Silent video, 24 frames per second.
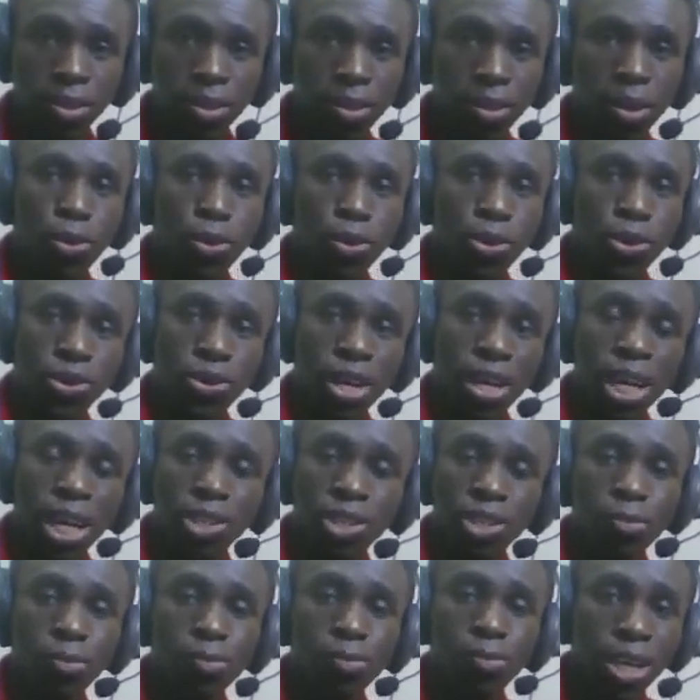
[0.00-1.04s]
Okay, because you're
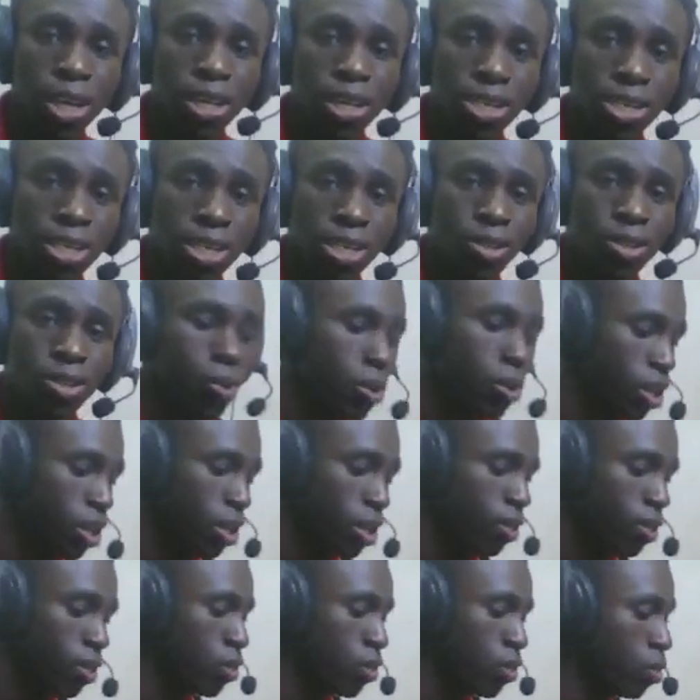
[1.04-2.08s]
actually playing the 6 chord.
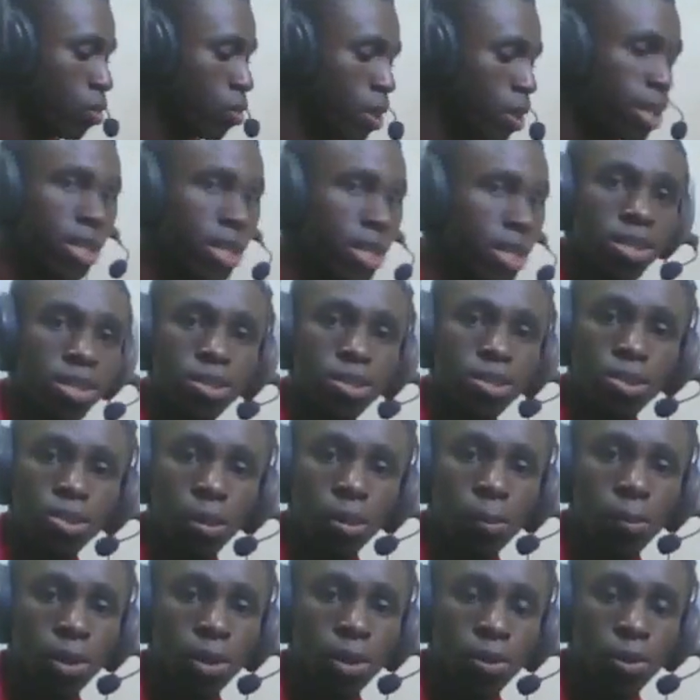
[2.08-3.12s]
Even though you play this,
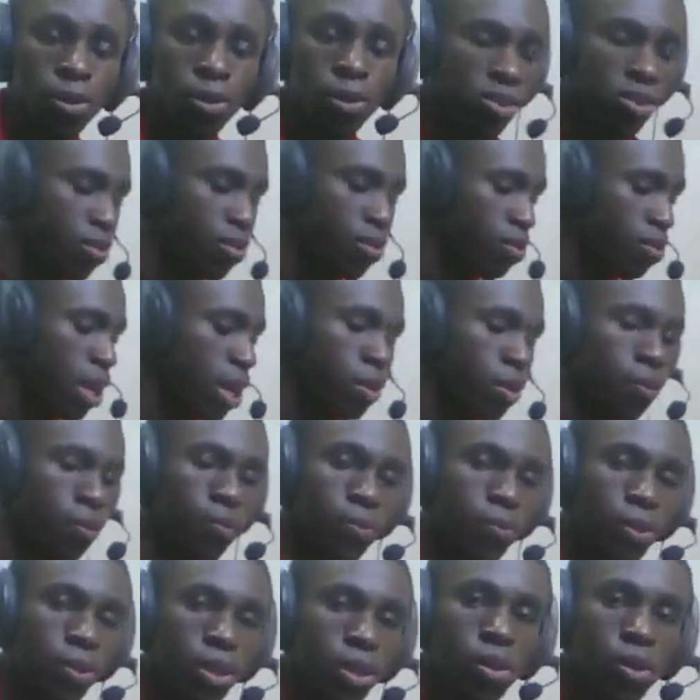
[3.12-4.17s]
nobody will crucify you.
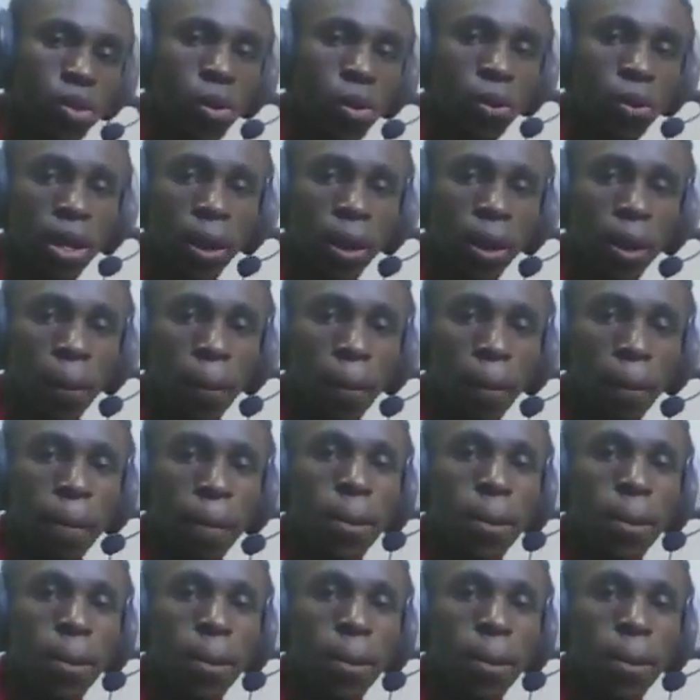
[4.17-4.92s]
Okay,